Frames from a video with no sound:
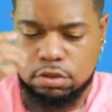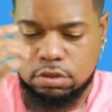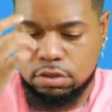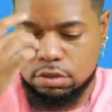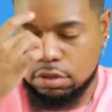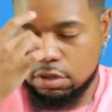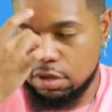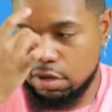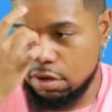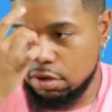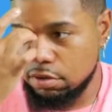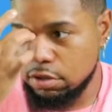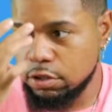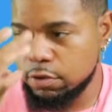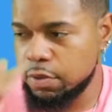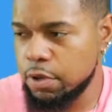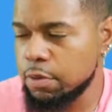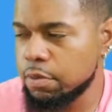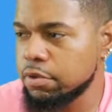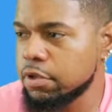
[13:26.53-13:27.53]
All these
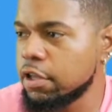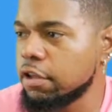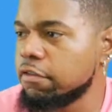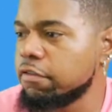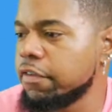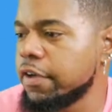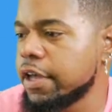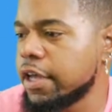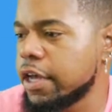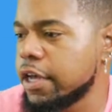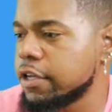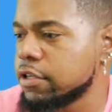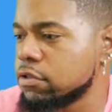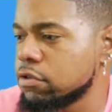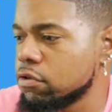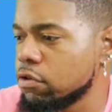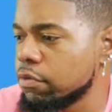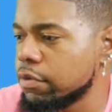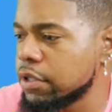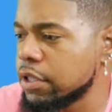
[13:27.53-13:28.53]
people with these fake ass
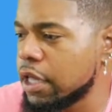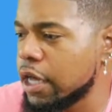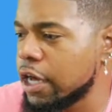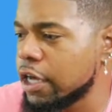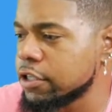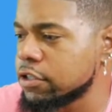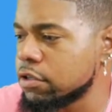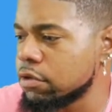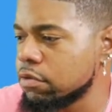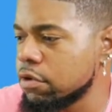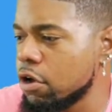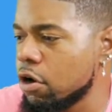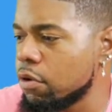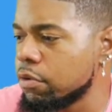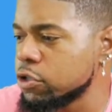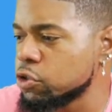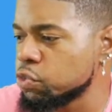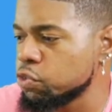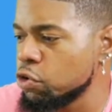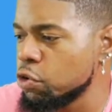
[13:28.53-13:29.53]
storylines. So no,
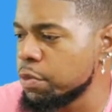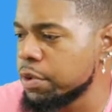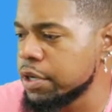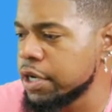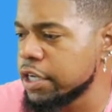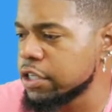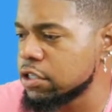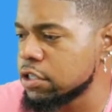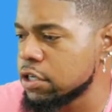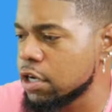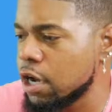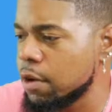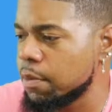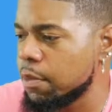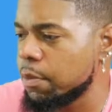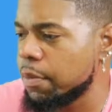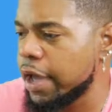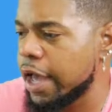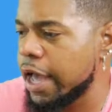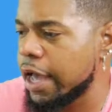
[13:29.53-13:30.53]
it's rumored that she's
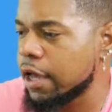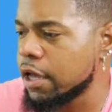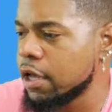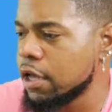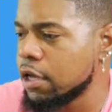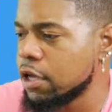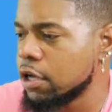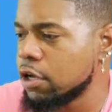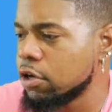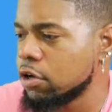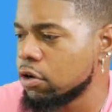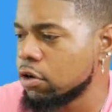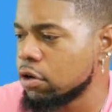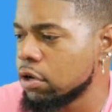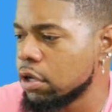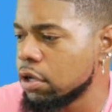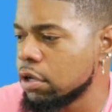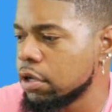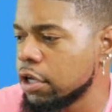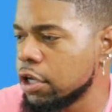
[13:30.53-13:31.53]
coming back.
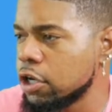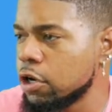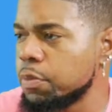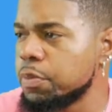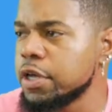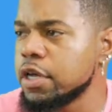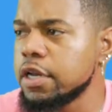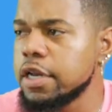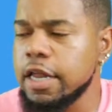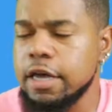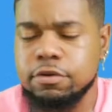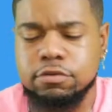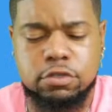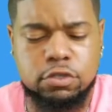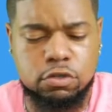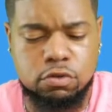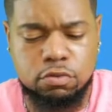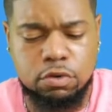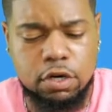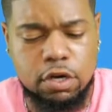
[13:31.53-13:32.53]
It'll be announced
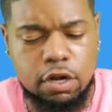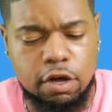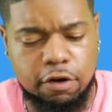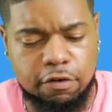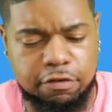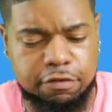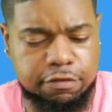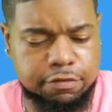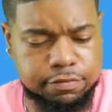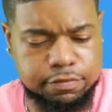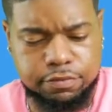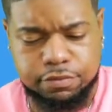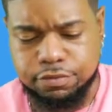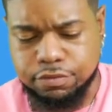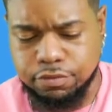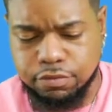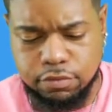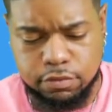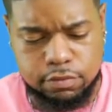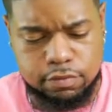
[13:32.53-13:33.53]
soon enough.
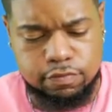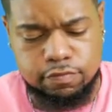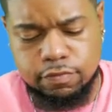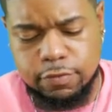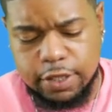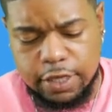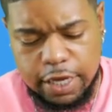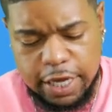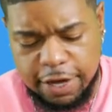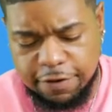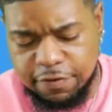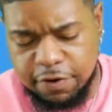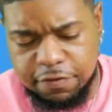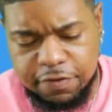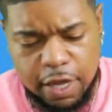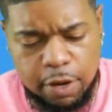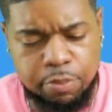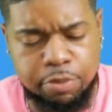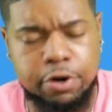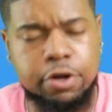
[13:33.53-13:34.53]
Even if
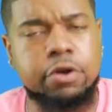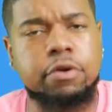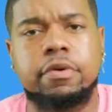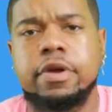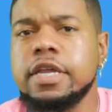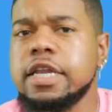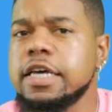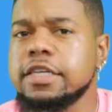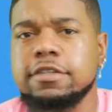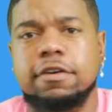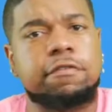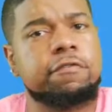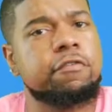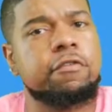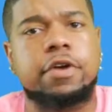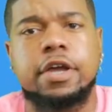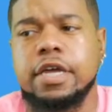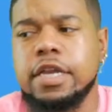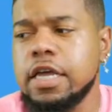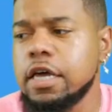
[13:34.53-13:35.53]
they bring her in as a
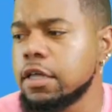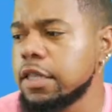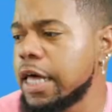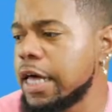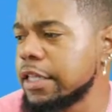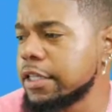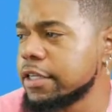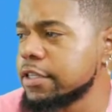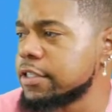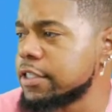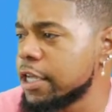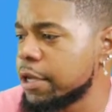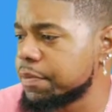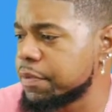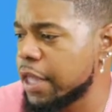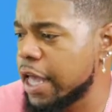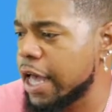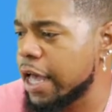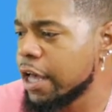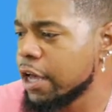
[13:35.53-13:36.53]
friend, hell, I'll accept
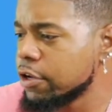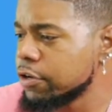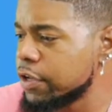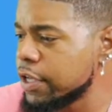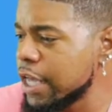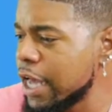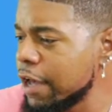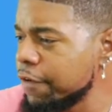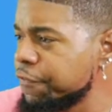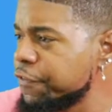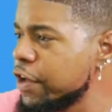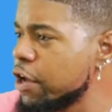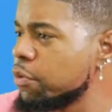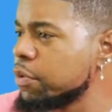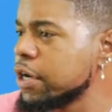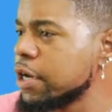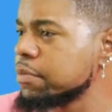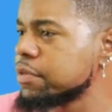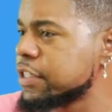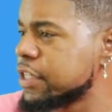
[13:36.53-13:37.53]
that. Do y'all feel what
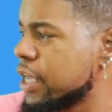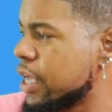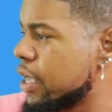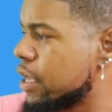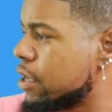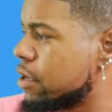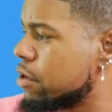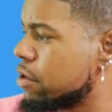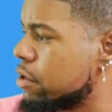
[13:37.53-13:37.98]
I'm saying?